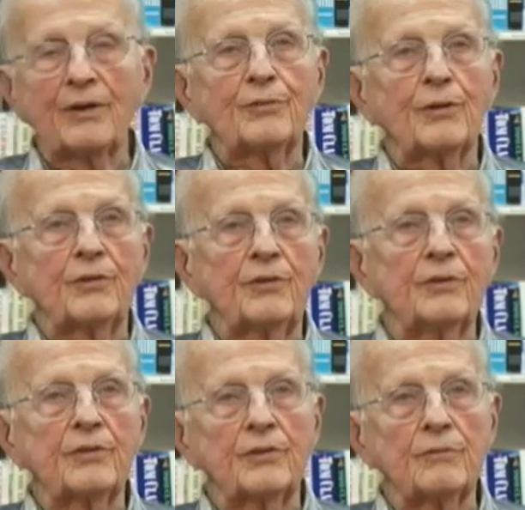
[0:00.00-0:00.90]
my first
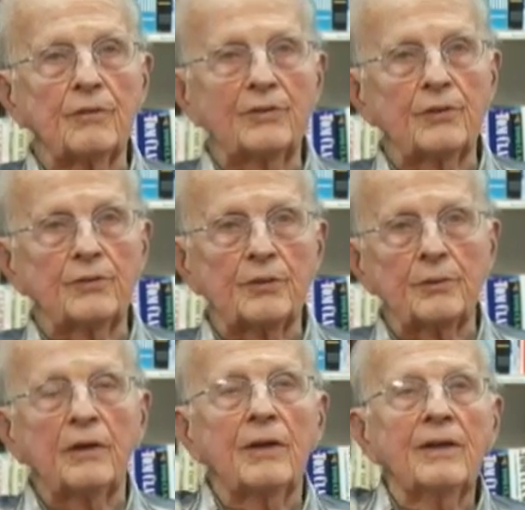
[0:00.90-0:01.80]
years in
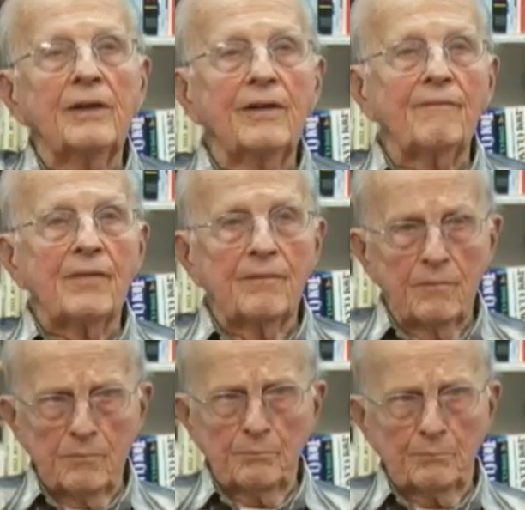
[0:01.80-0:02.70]
residency,
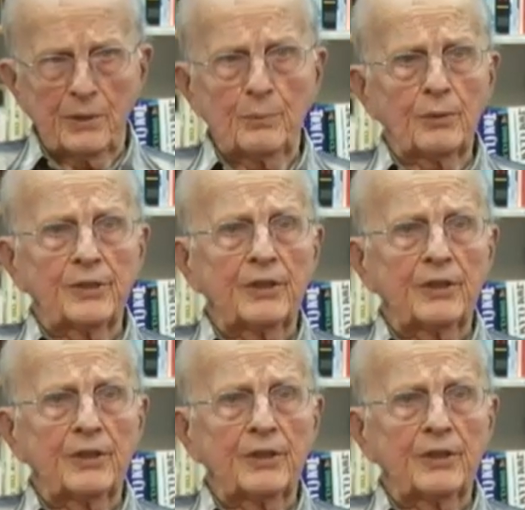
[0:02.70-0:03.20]
people